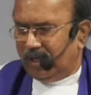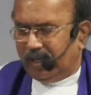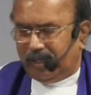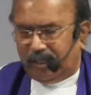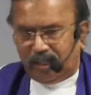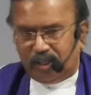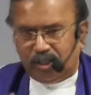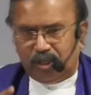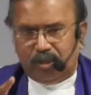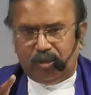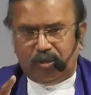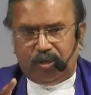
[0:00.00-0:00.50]

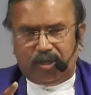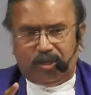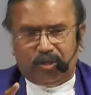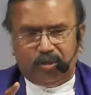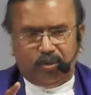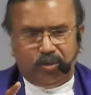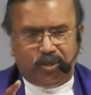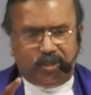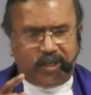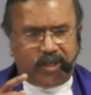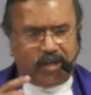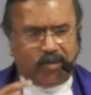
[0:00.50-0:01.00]
It is your
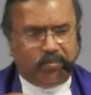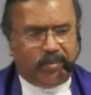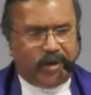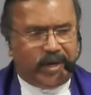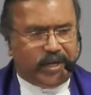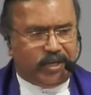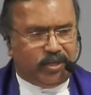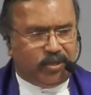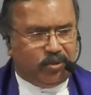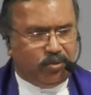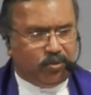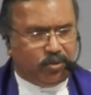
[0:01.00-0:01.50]
duty and
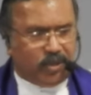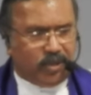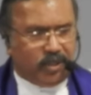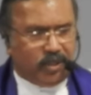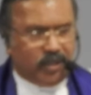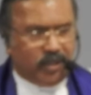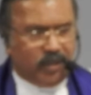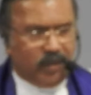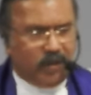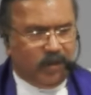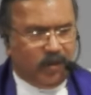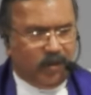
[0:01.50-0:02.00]
my
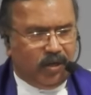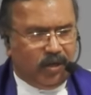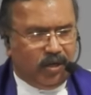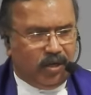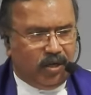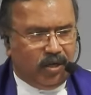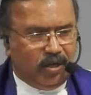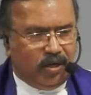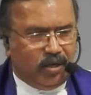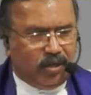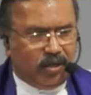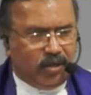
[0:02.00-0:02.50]
duty
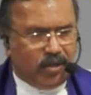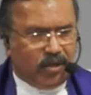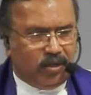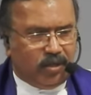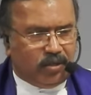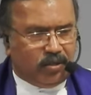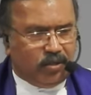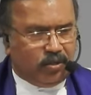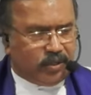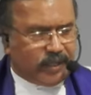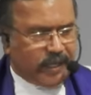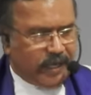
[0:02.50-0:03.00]

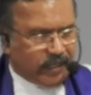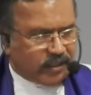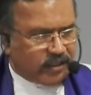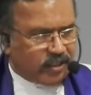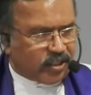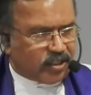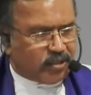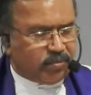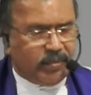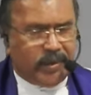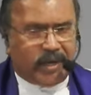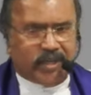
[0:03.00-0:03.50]
to take
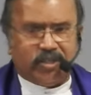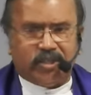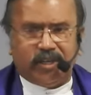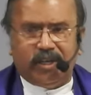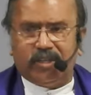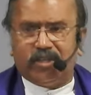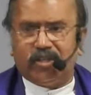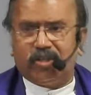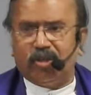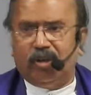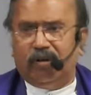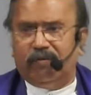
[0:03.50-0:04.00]
this
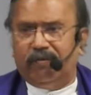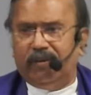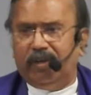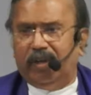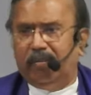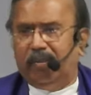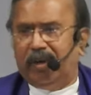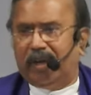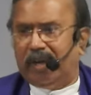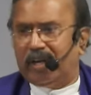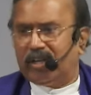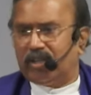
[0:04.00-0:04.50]
message of
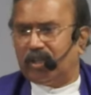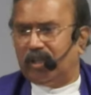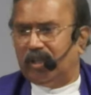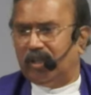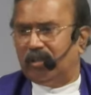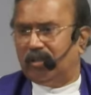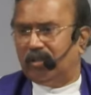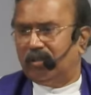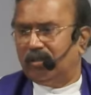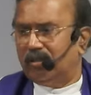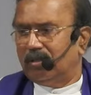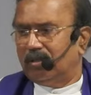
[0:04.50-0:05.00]

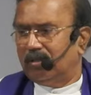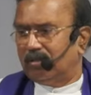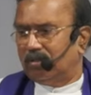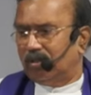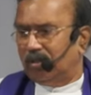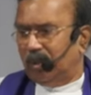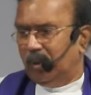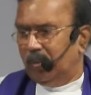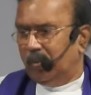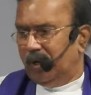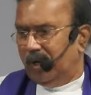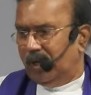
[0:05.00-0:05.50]
liberation
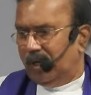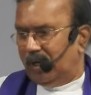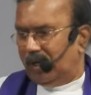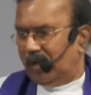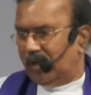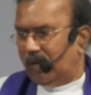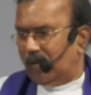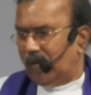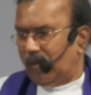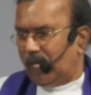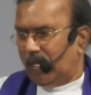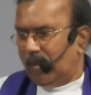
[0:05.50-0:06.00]
to the
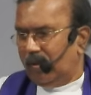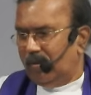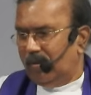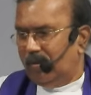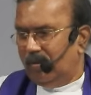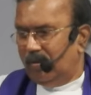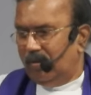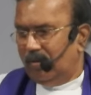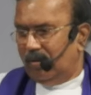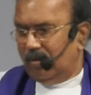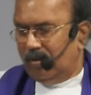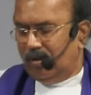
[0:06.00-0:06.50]
world.
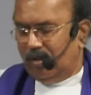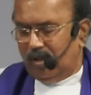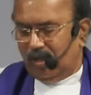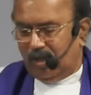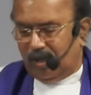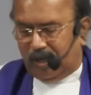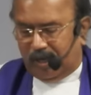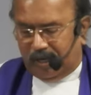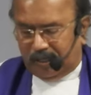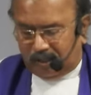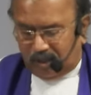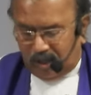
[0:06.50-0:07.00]

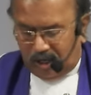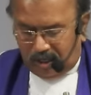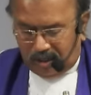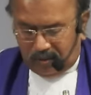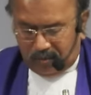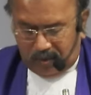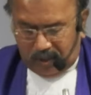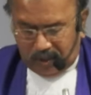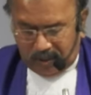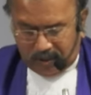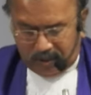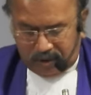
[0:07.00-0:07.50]
And
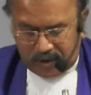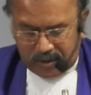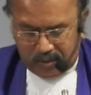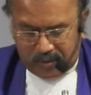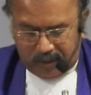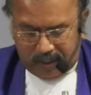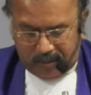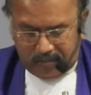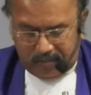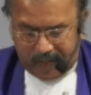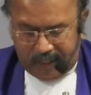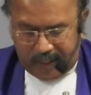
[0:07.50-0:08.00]
God wants
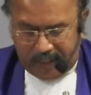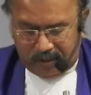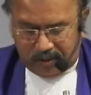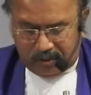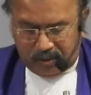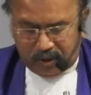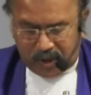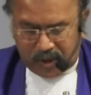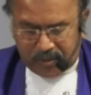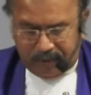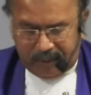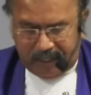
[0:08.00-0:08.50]
you and me
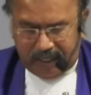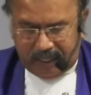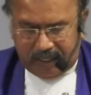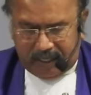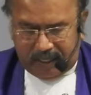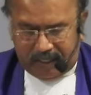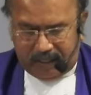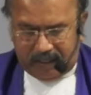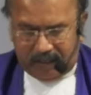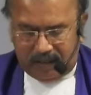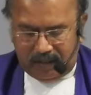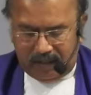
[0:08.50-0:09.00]
to
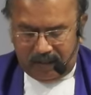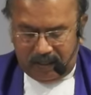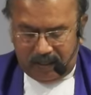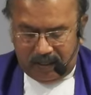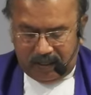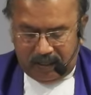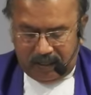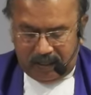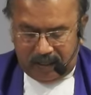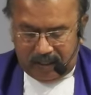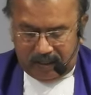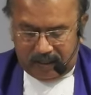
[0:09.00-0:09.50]
spearhead
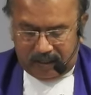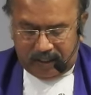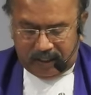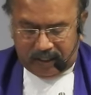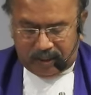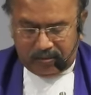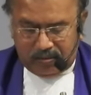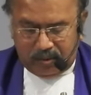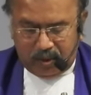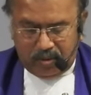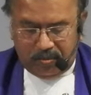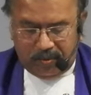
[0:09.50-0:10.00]

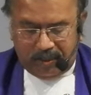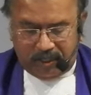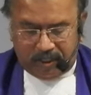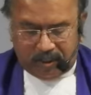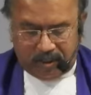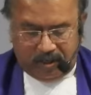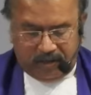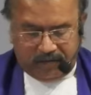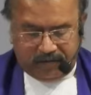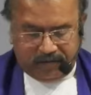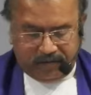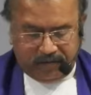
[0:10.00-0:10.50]
this
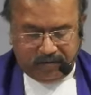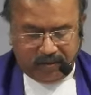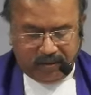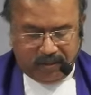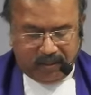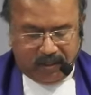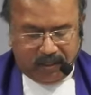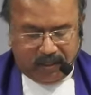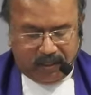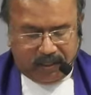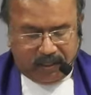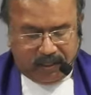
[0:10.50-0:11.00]
moment of
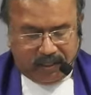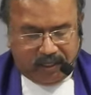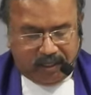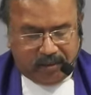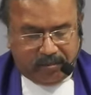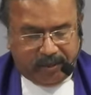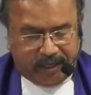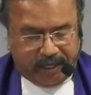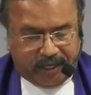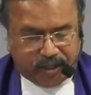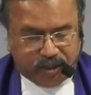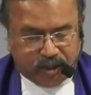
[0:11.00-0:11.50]

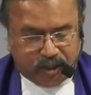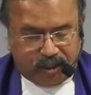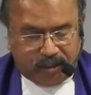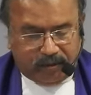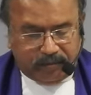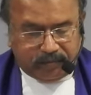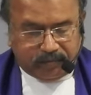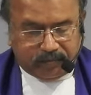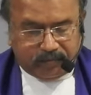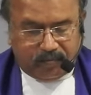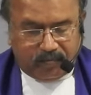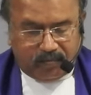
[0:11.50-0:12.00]

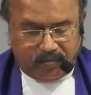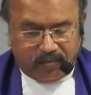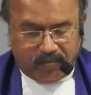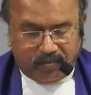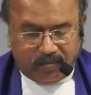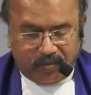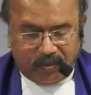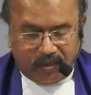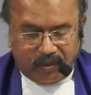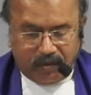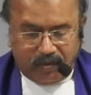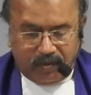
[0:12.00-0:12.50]
liberation.
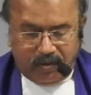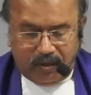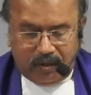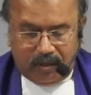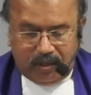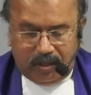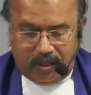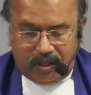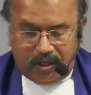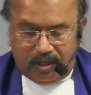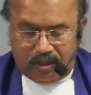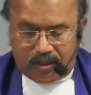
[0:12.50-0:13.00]

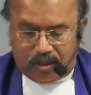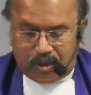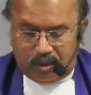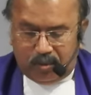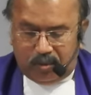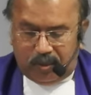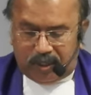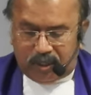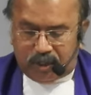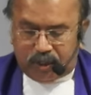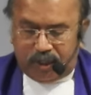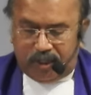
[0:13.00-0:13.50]

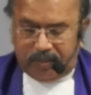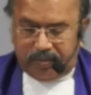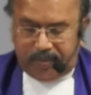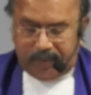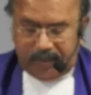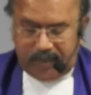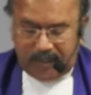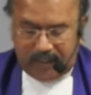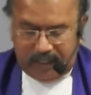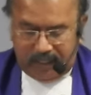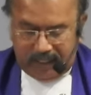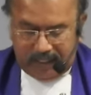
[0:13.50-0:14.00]
True worship
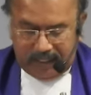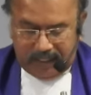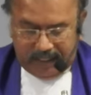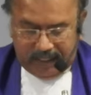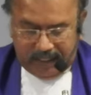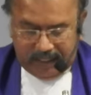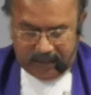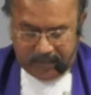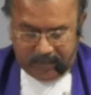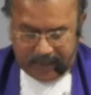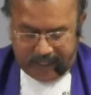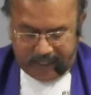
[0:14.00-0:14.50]

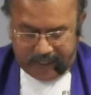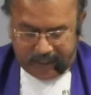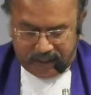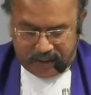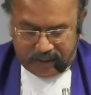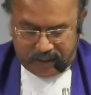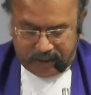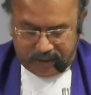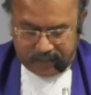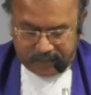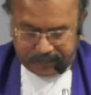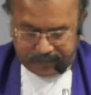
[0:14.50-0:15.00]

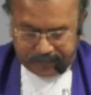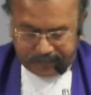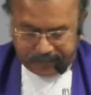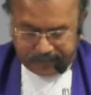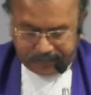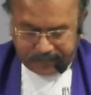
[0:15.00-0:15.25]
liberates.